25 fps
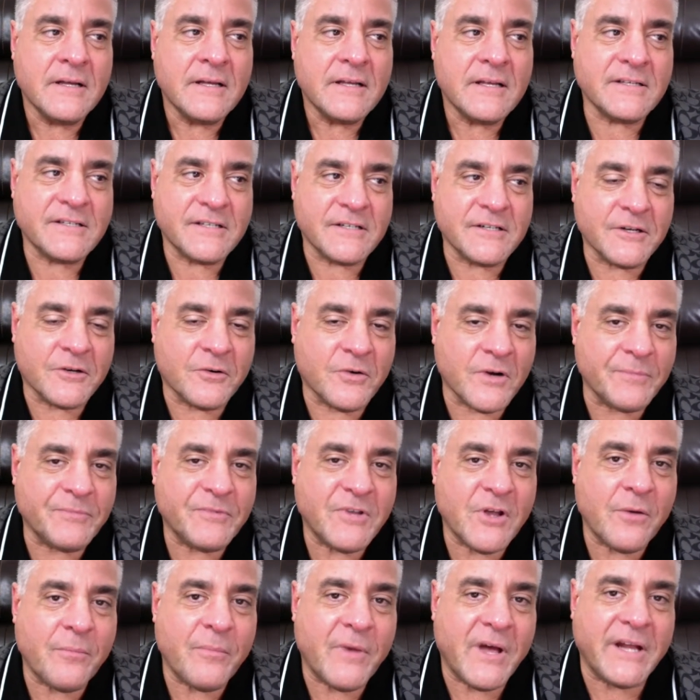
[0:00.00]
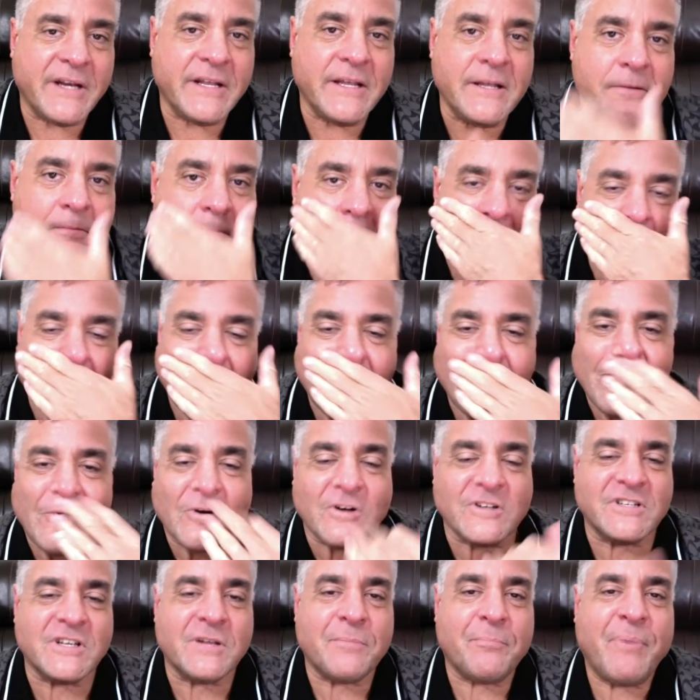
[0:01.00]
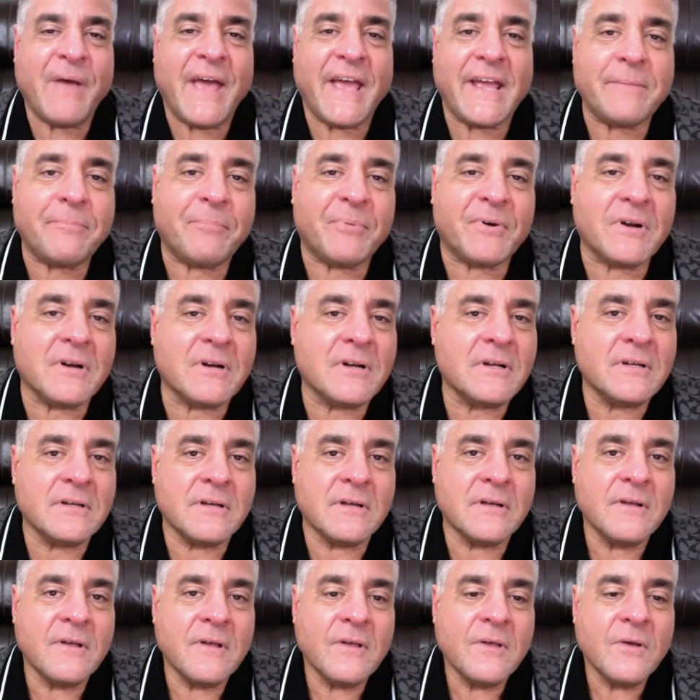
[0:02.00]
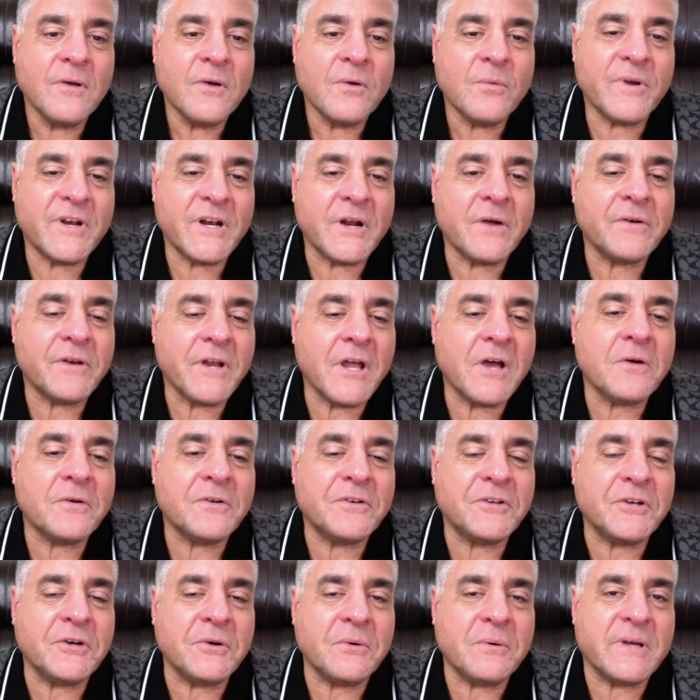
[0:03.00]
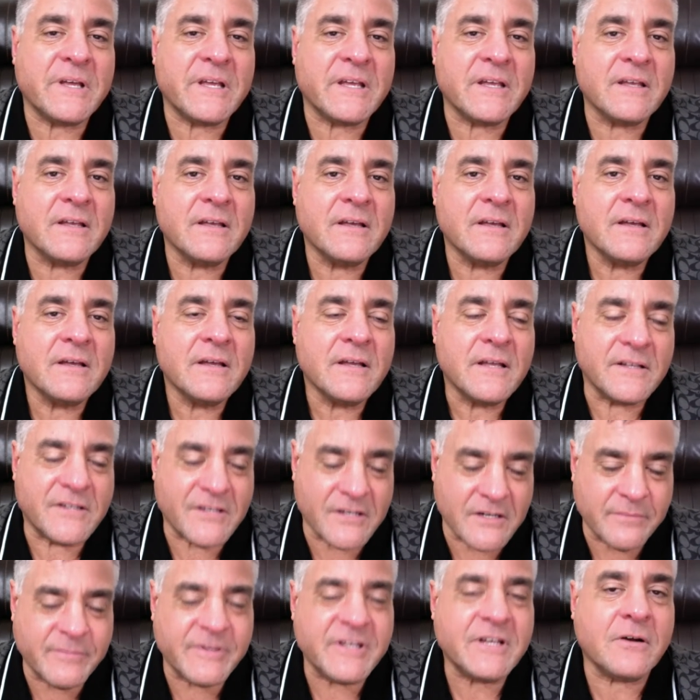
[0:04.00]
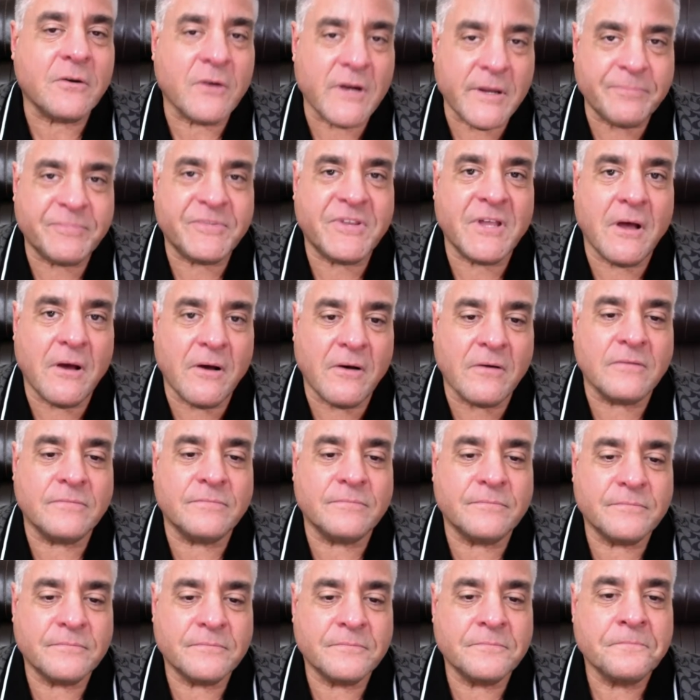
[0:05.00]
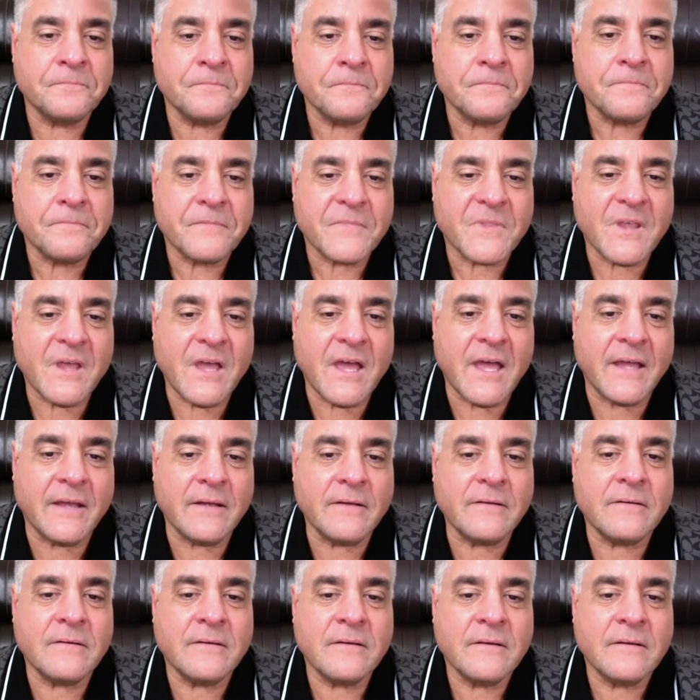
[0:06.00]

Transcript: Is it a crypto money or is it paper? We don't know, do we? It's going to be crypto. Okay.